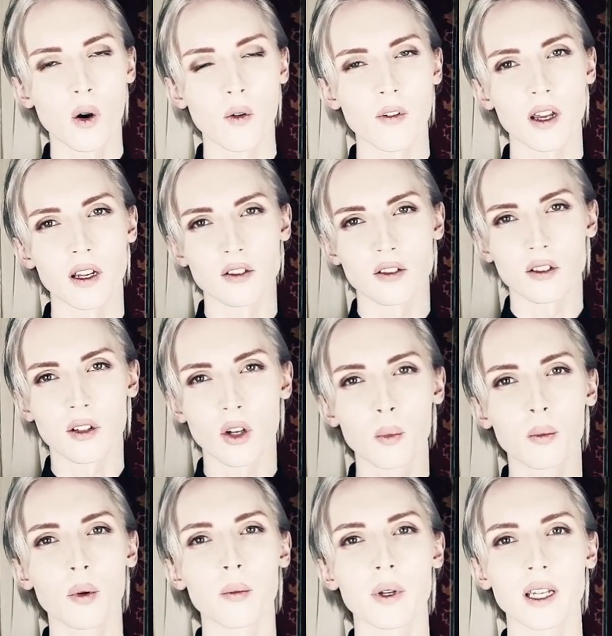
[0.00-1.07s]
a
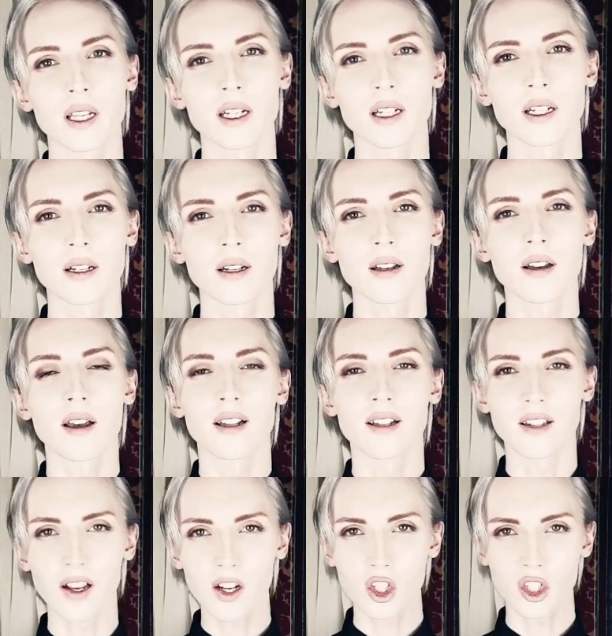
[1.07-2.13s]
dopamine
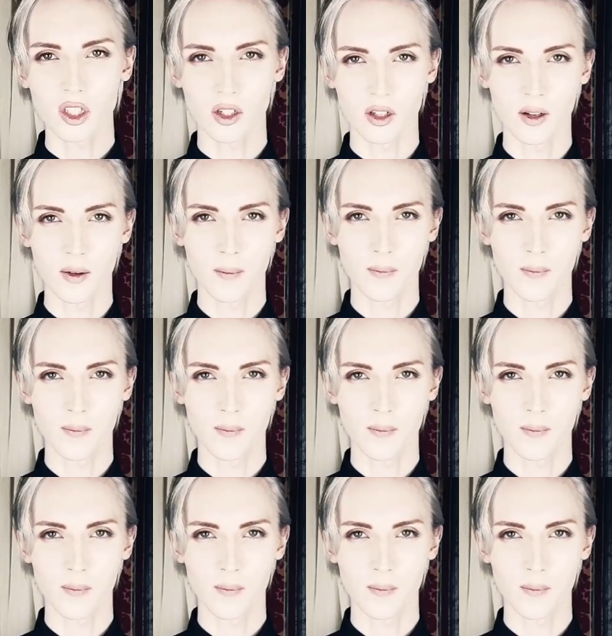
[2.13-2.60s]
addiction